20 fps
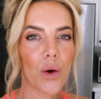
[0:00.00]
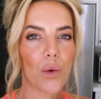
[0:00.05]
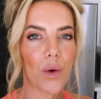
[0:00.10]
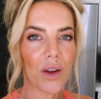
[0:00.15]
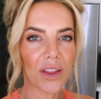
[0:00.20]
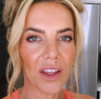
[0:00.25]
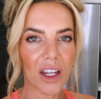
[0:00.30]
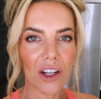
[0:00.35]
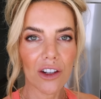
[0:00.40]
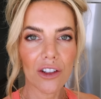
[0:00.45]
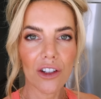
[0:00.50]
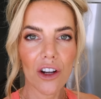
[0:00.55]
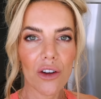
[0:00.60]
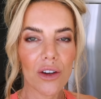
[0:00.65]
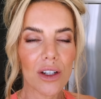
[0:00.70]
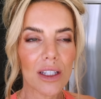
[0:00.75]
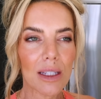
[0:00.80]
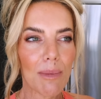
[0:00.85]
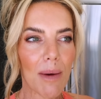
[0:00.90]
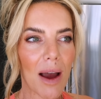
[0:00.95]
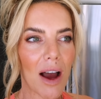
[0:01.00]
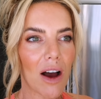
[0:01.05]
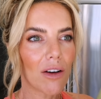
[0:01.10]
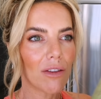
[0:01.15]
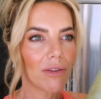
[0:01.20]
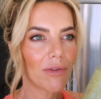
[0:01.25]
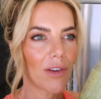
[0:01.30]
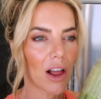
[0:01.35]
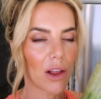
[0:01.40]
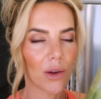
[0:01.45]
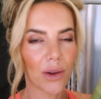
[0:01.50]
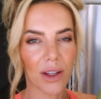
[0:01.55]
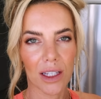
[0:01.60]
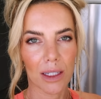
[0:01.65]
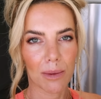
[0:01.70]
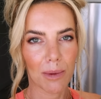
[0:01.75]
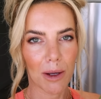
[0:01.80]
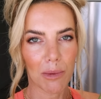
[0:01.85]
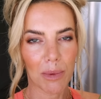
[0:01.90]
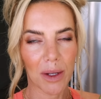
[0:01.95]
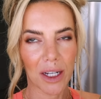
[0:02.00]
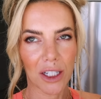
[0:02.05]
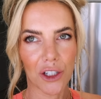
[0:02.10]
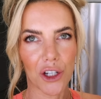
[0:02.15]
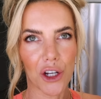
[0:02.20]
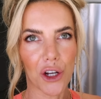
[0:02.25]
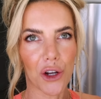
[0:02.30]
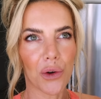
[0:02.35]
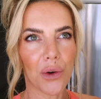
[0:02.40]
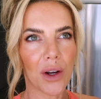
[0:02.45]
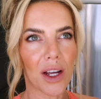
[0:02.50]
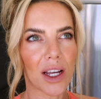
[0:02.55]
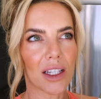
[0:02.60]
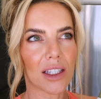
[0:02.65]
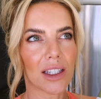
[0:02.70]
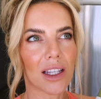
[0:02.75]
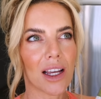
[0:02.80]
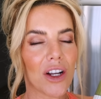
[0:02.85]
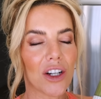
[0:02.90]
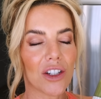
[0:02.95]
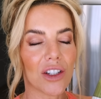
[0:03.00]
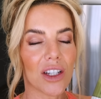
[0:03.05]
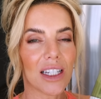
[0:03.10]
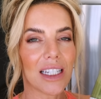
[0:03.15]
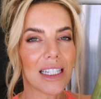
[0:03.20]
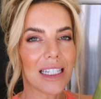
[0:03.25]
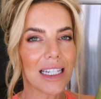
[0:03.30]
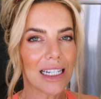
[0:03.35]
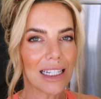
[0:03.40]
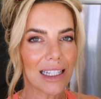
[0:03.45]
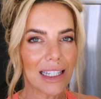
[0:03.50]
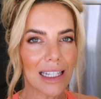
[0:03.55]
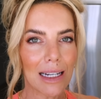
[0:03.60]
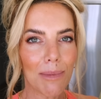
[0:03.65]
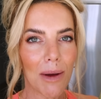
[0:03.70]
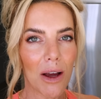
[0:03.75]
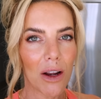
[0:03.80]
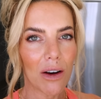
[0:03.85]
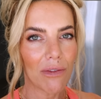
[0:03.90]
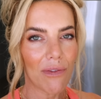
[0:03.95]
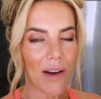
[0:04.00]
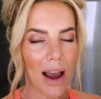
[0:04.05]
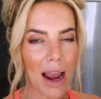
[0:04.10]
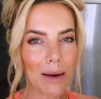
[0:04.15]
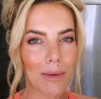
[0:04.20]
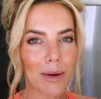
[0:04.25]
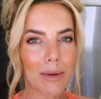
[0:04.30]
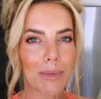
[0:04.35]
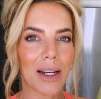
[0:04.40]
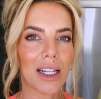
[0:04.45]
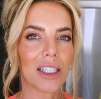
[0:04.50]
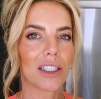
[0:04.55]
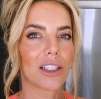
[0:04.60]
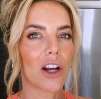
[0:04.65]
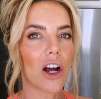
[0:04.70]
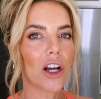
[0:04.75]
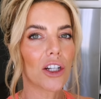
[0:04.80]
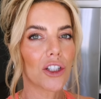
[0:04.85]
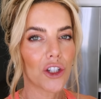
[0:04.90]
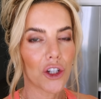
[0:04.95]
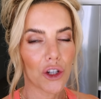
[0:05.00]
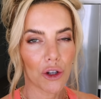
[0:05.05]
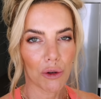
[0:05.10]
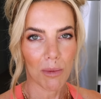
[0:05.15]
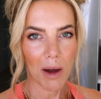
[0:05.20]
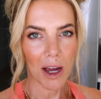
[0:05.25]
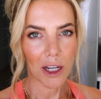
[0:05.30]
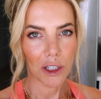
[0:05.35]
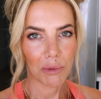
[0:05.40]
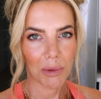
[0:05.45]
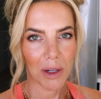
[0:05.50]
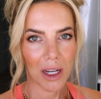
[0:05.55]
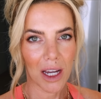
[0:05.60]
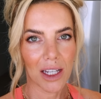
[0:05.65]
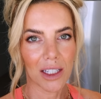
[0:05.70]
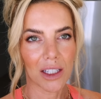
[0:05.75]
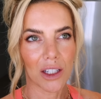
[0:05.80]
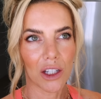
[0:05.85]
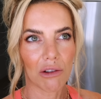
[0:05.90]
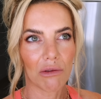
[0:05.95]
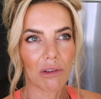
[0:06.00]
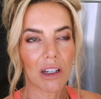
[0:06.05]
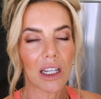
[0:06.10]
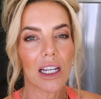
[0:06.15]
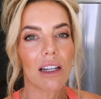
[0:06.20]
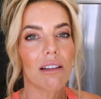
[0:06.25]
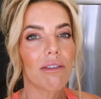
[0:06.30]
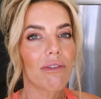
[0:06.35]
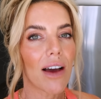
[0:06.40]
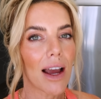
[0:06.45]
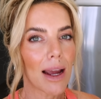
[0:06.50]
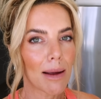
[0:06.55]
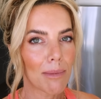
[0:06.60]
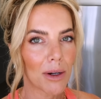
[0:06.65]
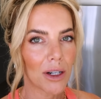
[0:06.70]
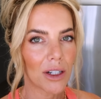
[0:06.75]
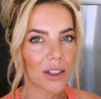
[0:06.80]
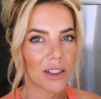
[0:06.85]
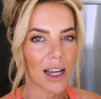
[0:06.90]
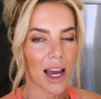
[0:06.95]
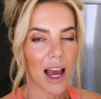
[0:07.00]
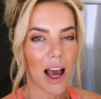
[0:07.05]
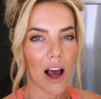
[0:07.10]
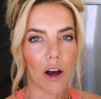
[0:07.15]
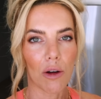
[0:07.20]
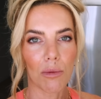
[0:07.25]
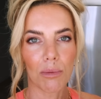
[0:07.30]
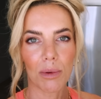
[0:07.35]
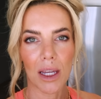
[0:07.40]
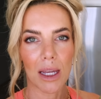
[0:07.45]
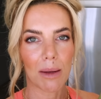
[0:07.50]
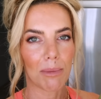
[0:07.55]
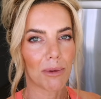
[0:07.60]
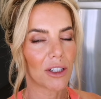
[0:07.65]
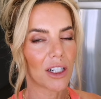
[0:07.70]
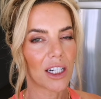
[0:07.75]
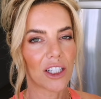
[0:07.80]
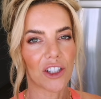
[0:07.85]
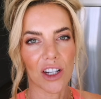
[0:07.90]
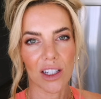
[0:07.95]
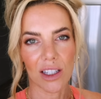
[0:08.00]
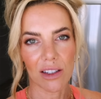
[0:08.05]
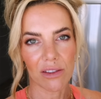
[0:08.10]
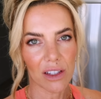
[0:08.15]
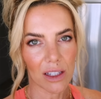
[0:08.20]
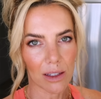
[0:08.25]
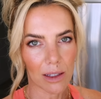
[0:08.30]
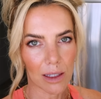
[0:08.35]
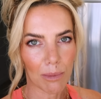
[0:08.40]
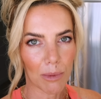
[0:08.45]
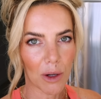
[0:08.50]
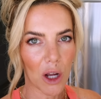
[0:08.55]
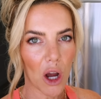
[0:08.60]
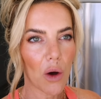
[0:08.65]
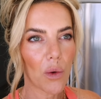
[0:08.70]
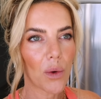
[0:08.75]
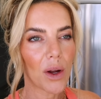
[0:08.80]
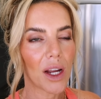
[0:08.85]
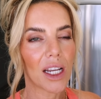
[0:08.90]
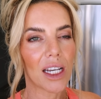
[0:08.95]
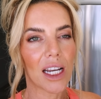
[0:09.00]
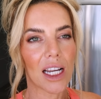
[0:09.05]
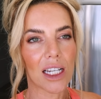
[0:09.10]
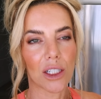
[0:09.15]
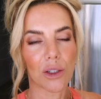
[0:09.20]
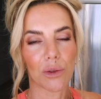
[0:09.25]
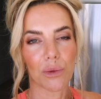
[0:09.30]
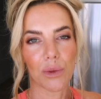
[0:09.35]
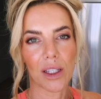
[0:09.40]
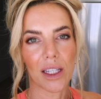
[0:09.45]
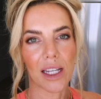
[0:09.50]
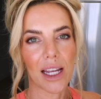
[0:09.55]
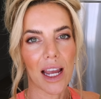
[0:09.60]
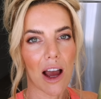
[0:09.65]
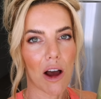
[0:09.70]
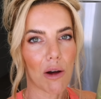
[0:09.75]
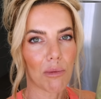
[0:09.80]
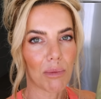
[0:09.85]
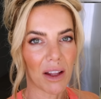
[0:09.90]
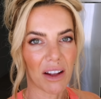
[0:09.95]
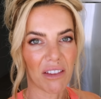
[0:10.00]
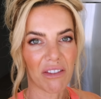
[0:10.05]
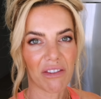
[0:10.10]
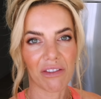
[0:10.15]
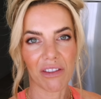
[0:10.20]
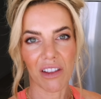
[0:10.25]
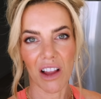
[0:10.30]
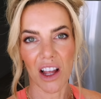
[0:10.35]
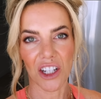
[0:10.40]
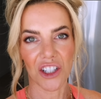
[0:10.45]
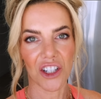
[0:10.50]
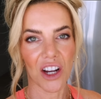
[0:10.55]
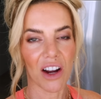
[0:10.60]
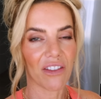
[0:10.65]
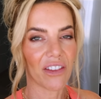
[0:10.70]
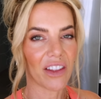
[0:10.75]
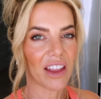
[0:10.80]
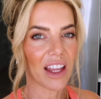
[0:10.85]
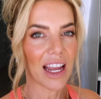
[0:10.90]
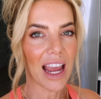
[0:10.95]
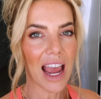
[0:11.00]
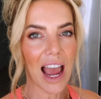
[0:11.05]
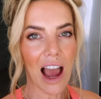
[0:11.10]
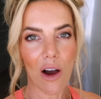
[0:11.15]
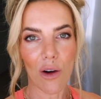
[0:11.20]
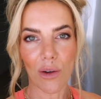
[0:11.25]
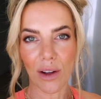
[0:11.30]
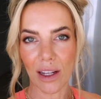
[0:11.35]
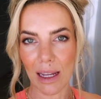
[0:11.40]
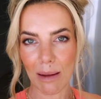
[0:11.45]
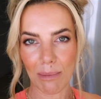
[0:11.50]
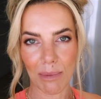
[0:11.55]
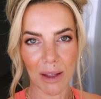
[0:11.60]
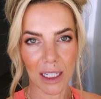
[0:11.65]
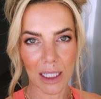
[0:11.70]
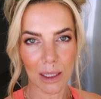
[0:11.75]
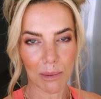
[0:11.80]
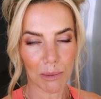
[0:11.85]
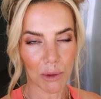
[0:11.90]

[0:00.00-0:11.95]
One thing you'll notice about following this meal plan too is there's a decent amount of fiber, but it's not too much, because you need fiber to help keep your digestive system going and to really help like flush everything out and keep things